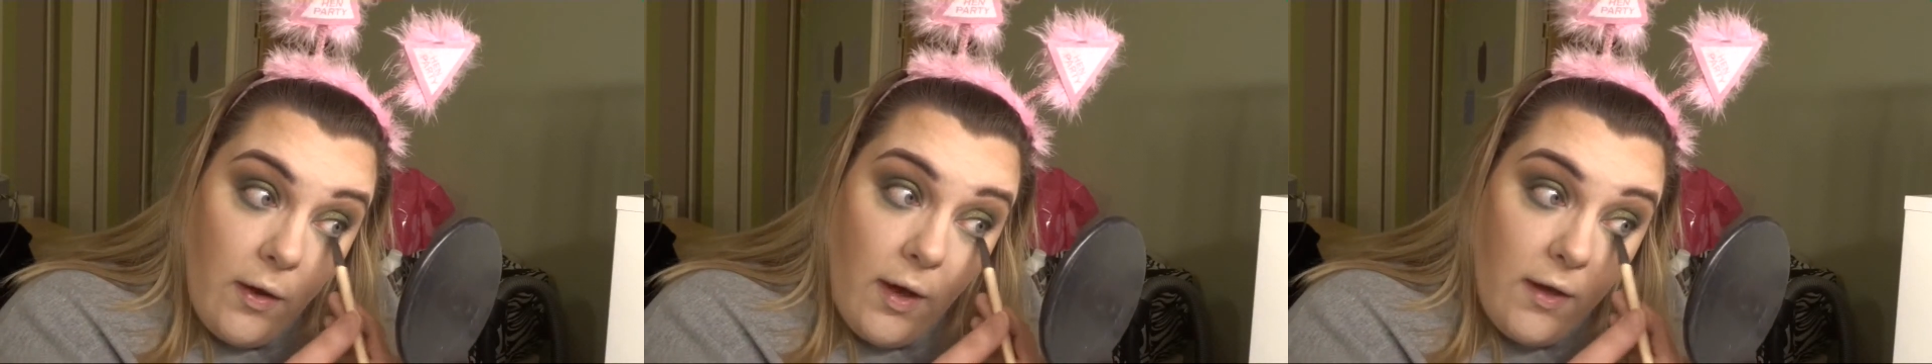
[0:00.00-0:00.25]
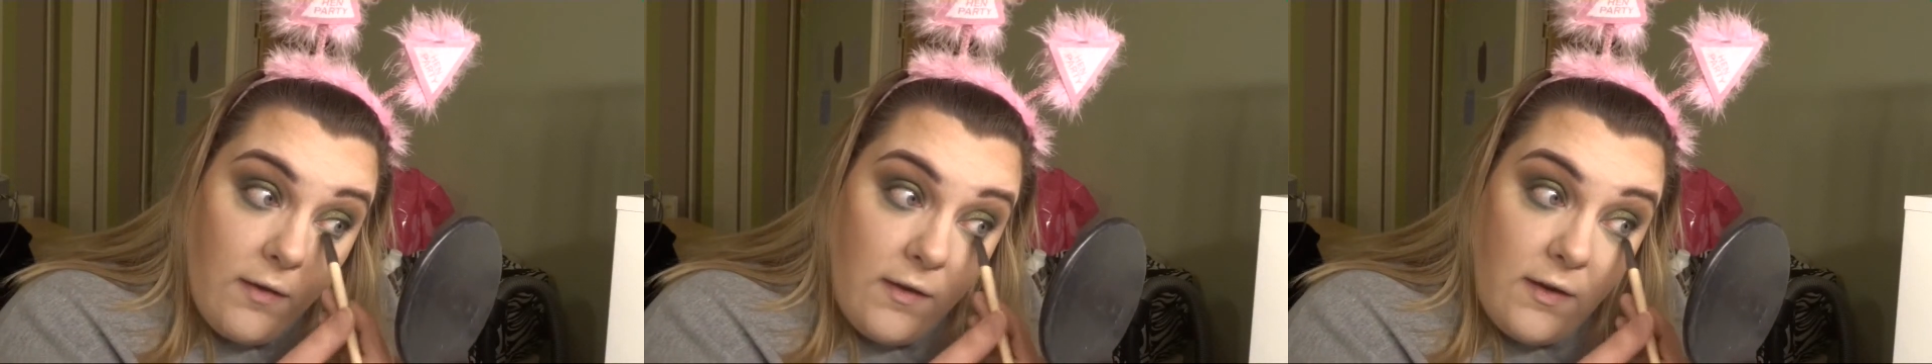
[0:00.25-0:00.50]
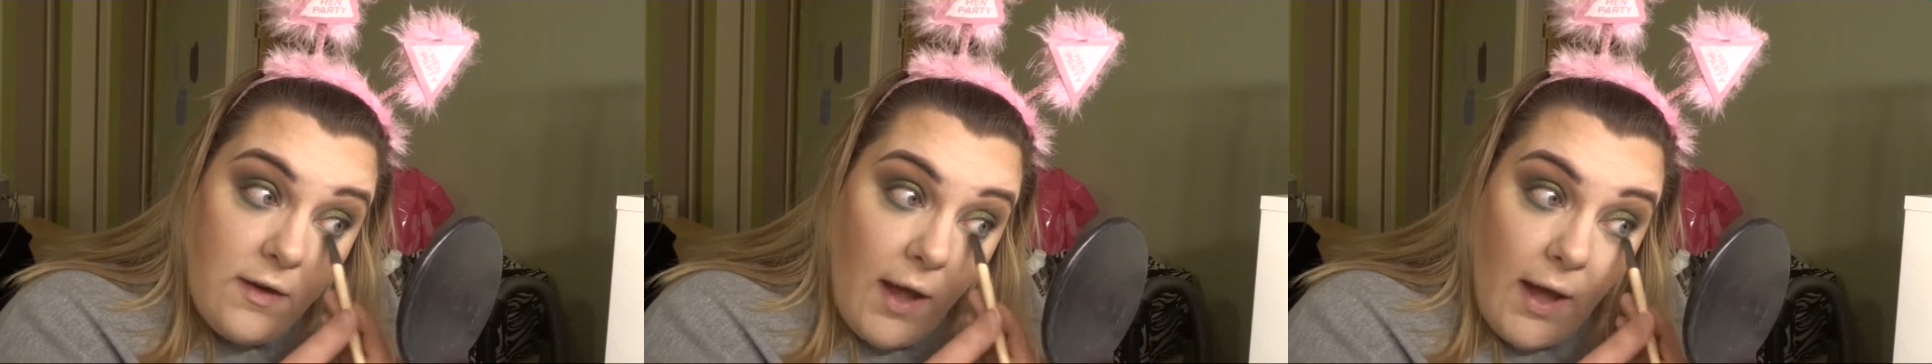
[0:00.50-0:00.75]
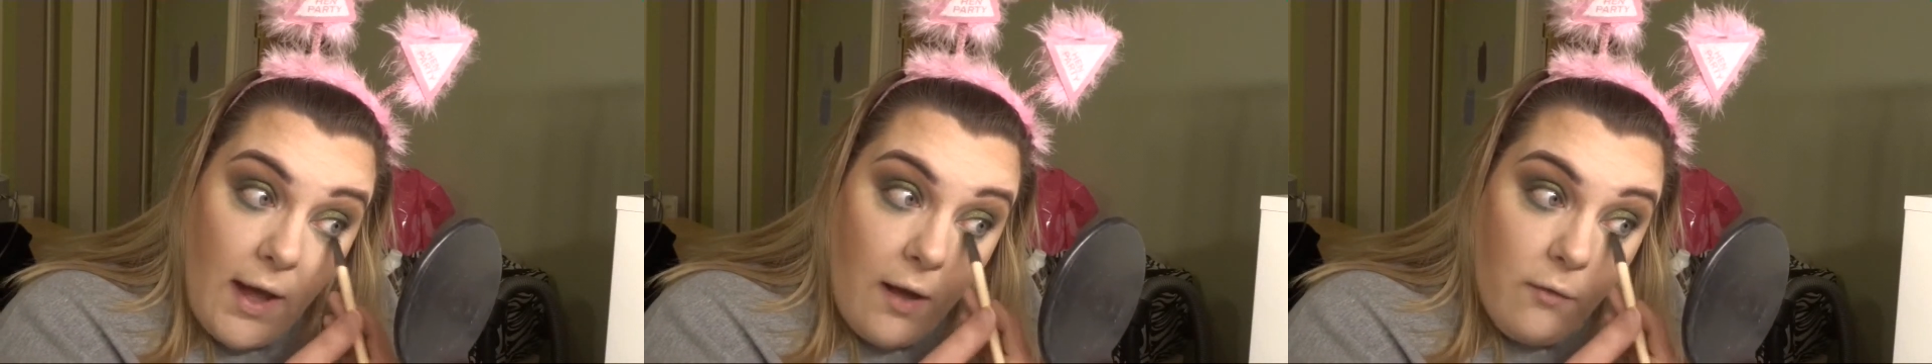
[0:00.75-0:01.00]
I did
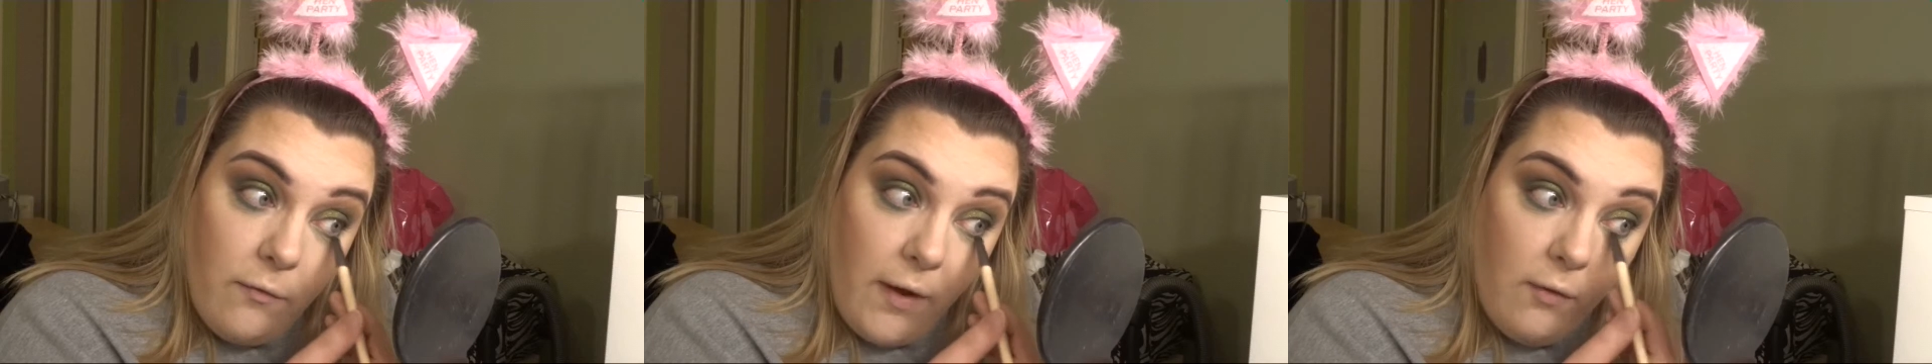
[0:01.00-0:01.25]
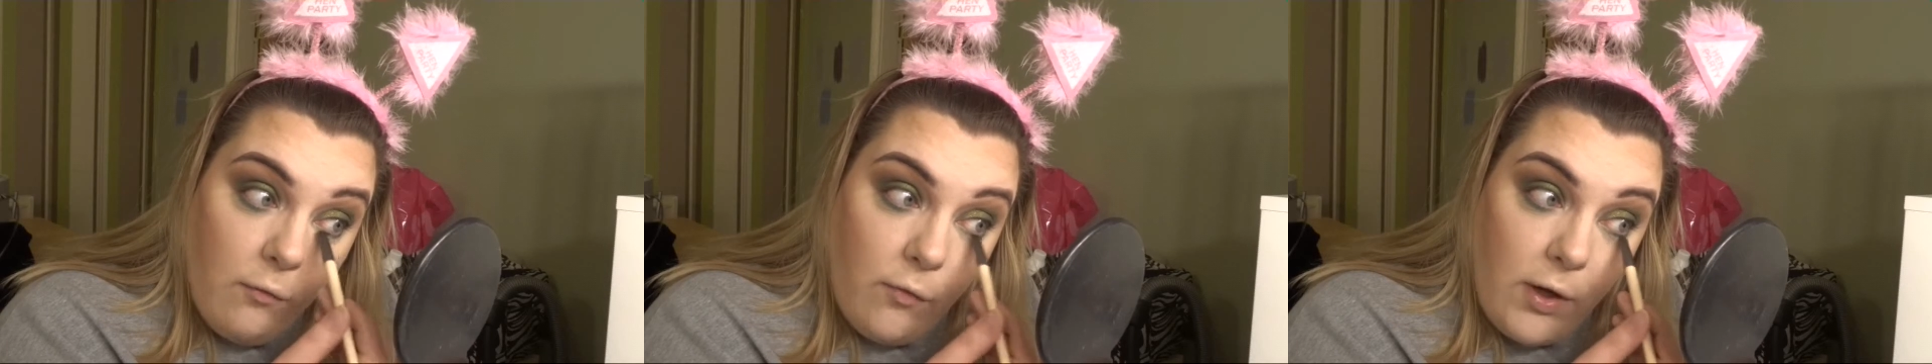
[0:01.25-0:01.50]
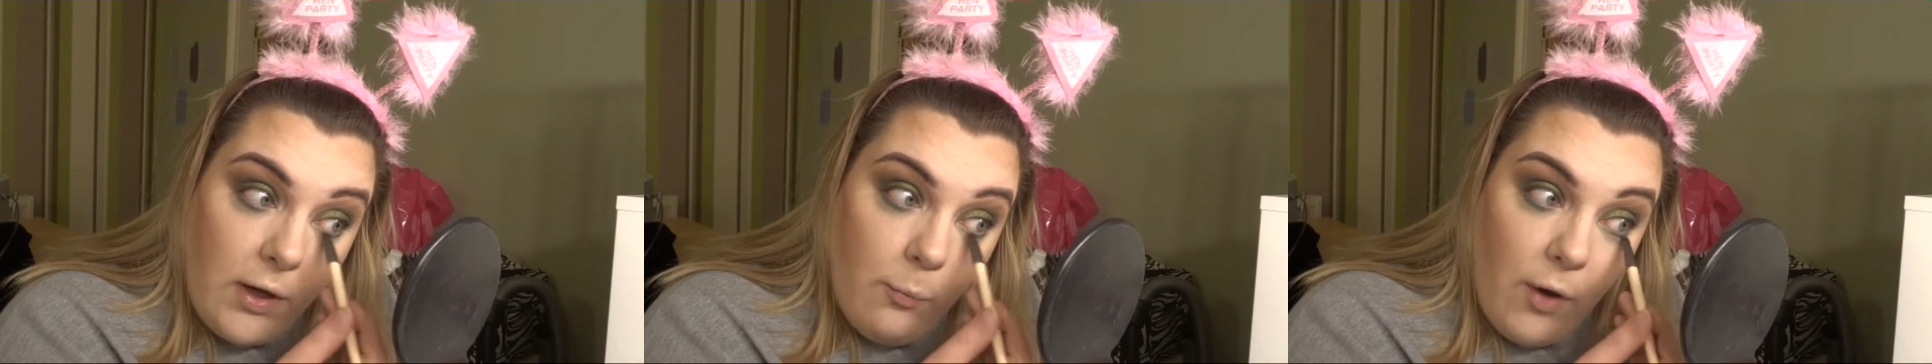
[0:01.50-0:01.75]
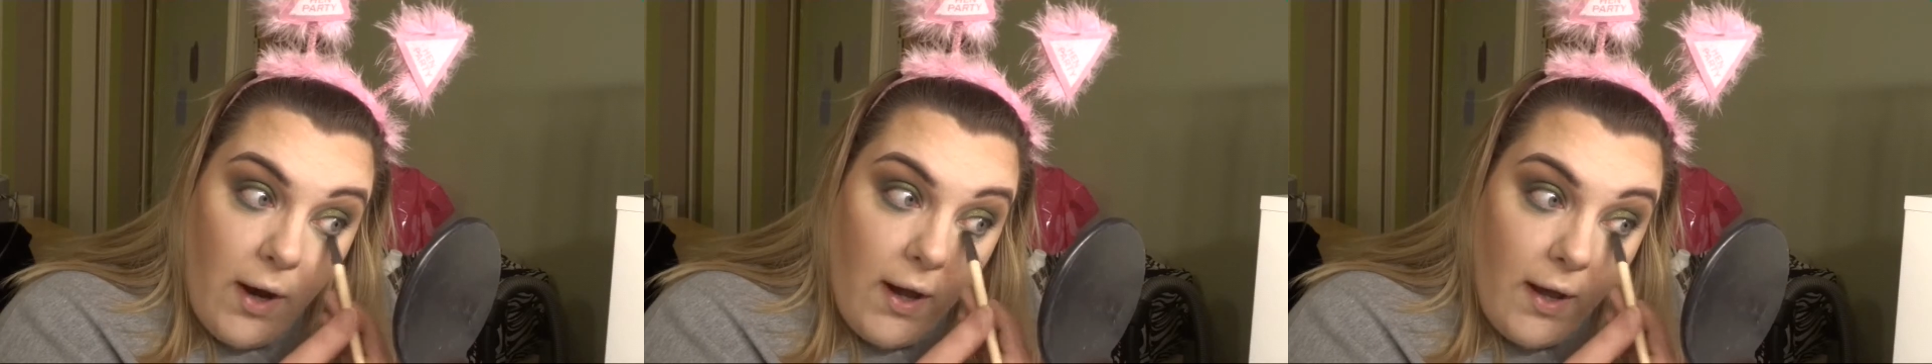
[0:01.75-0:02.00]
have a really
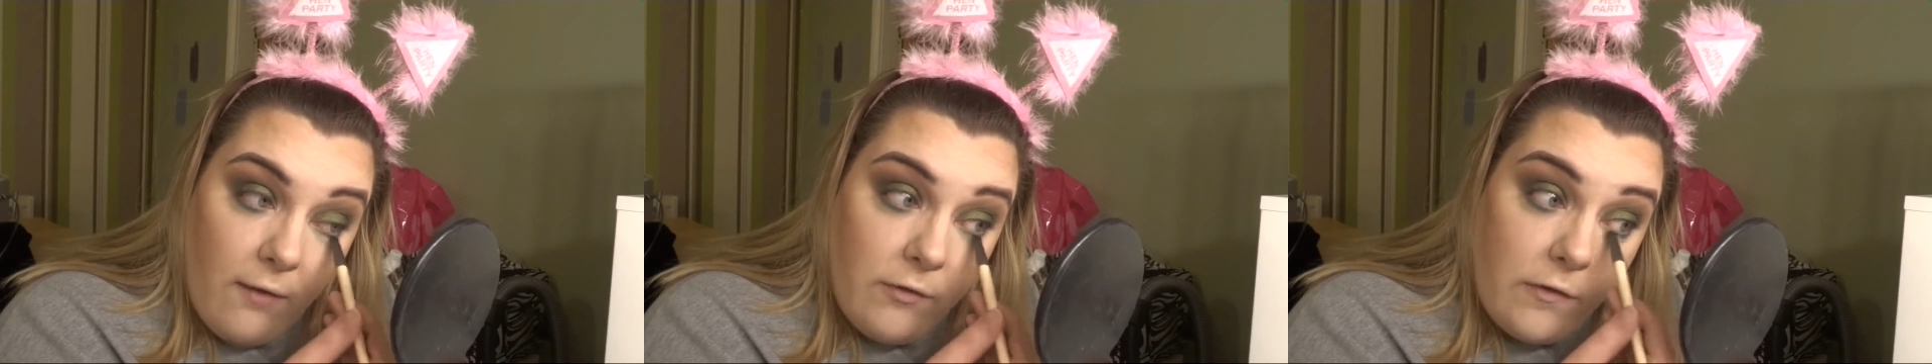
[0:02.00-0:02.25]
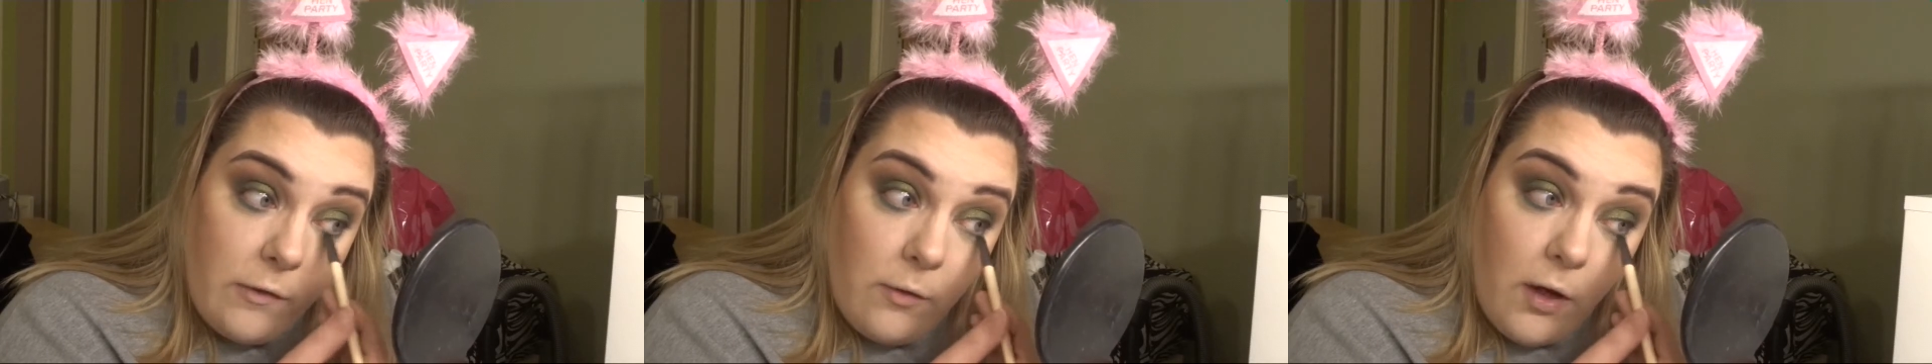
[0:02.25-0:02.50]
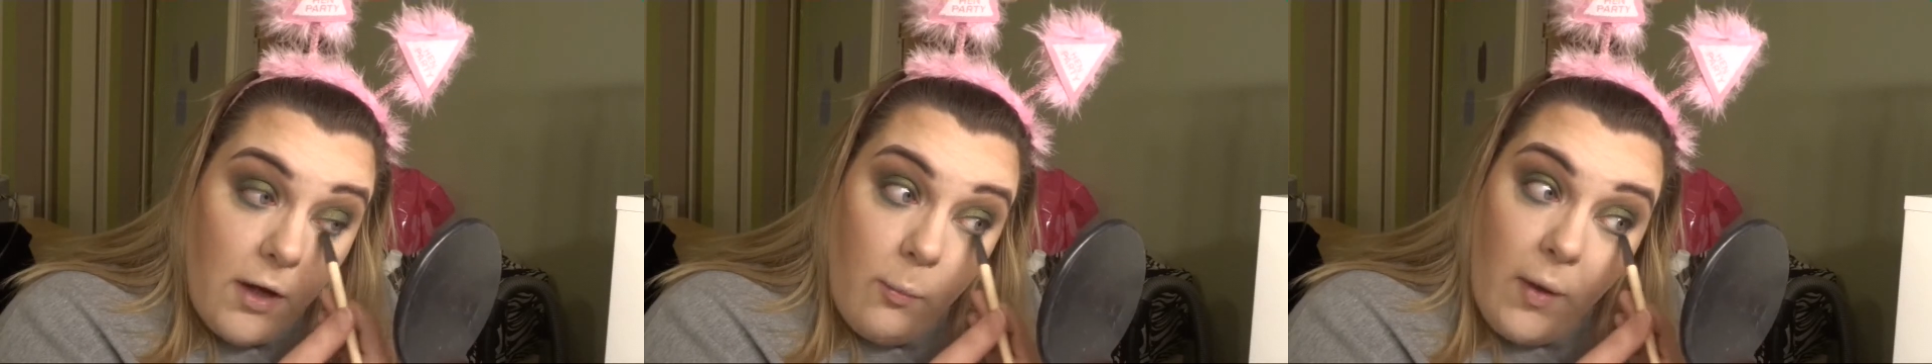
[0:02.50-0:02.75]
bright, I have still got it,